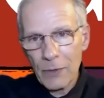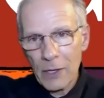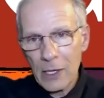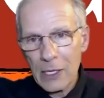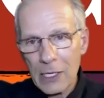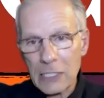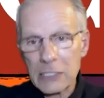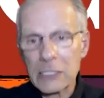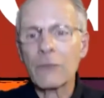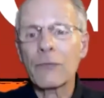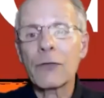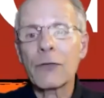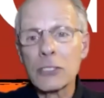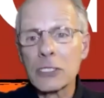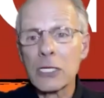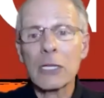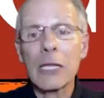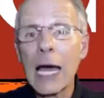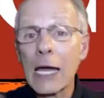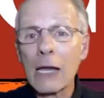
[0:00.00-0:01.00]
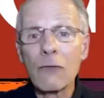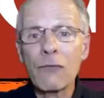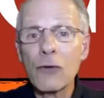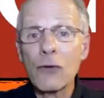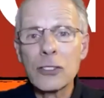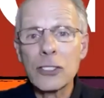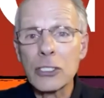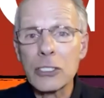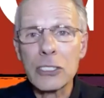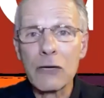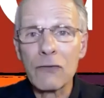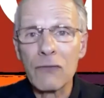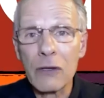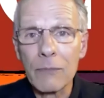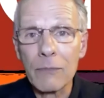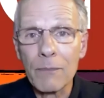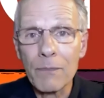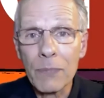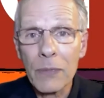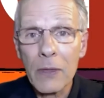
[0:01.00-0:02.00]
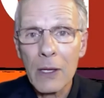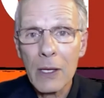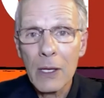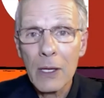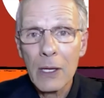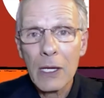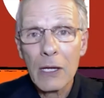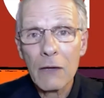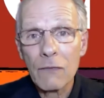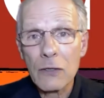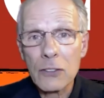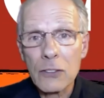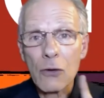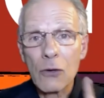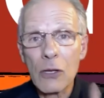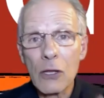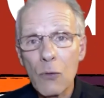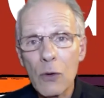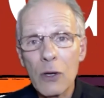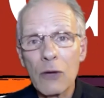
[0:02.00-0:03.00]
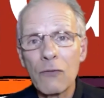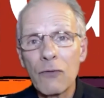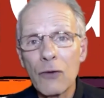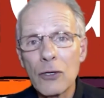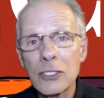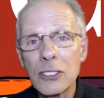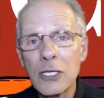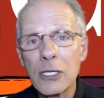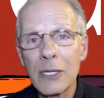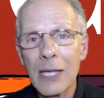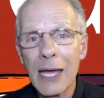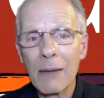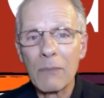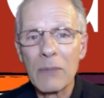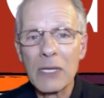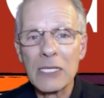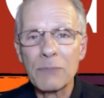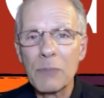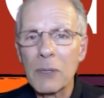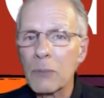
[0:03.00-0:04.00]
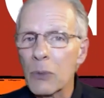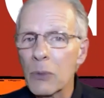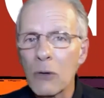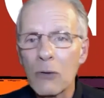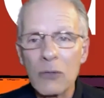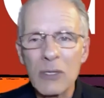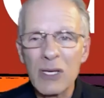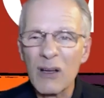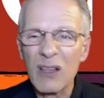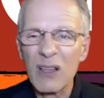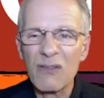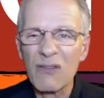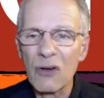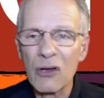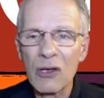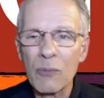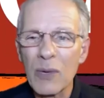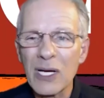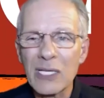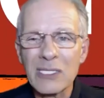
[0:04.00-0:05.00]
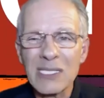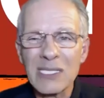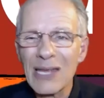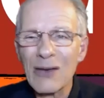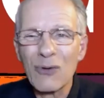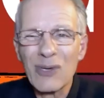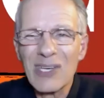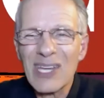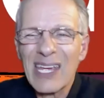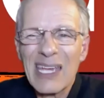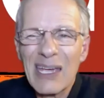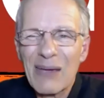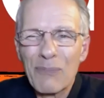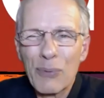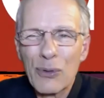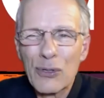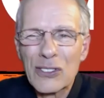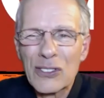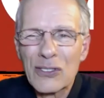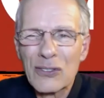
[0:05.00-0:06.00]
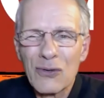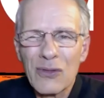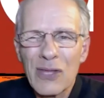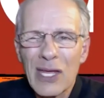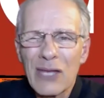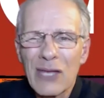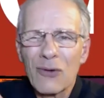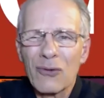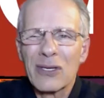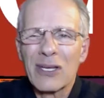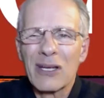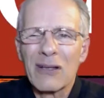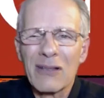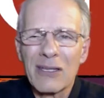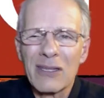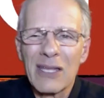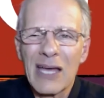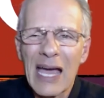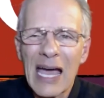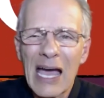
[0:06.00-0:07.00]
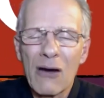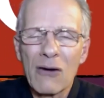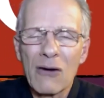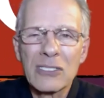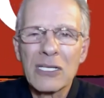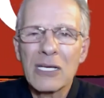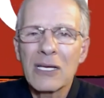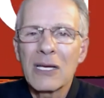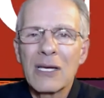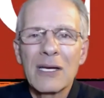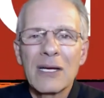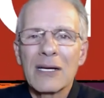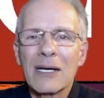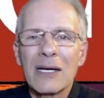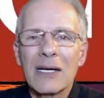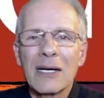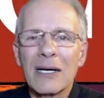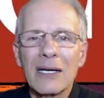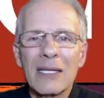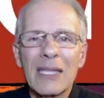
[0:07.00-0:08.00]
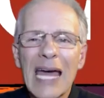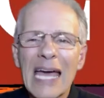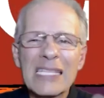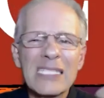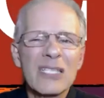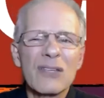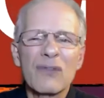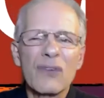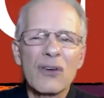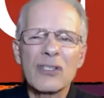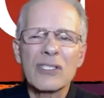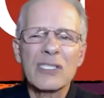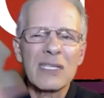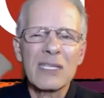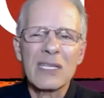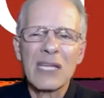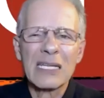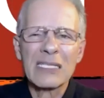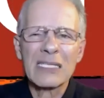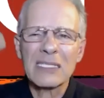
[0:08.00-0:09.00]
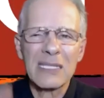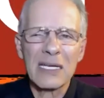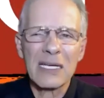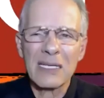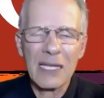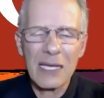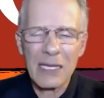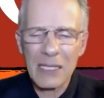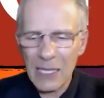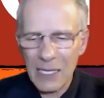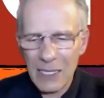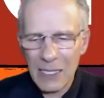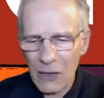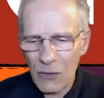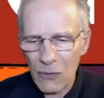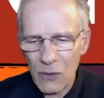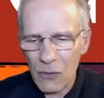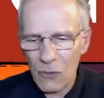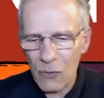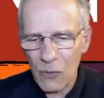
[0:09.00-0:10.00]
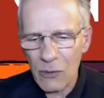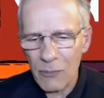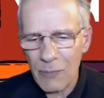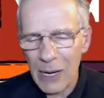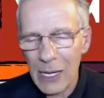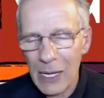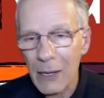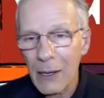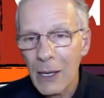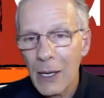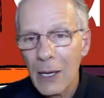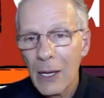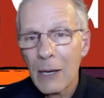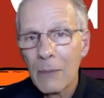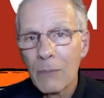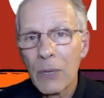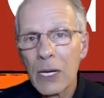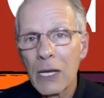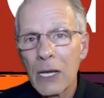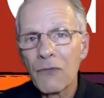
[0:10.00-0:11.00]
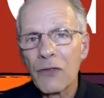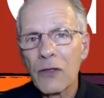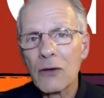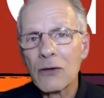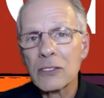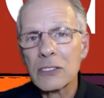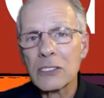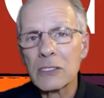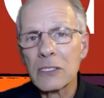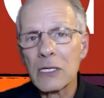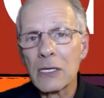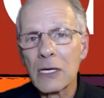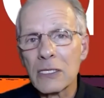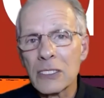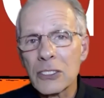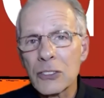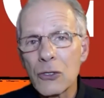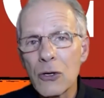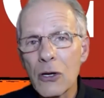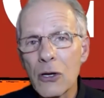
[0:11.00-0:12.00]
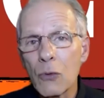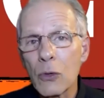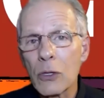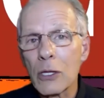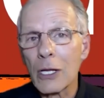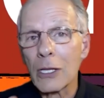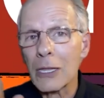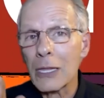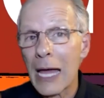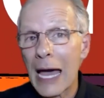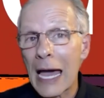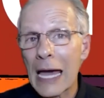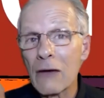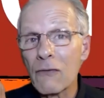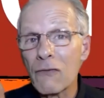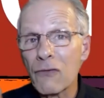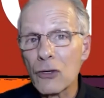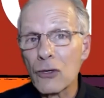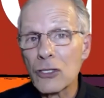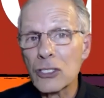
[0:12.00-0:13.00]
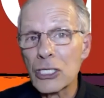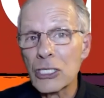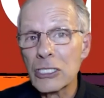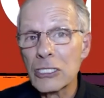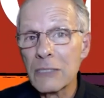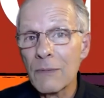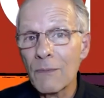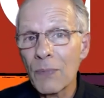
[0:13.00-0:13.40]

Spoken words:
is if there's a lot of versions of it. If there's only one version, that means people don't tell it very much. They don't take it personal. They don't tell it in the house. That's the version. They don't worry about it. But if there's a story with a lot of versions,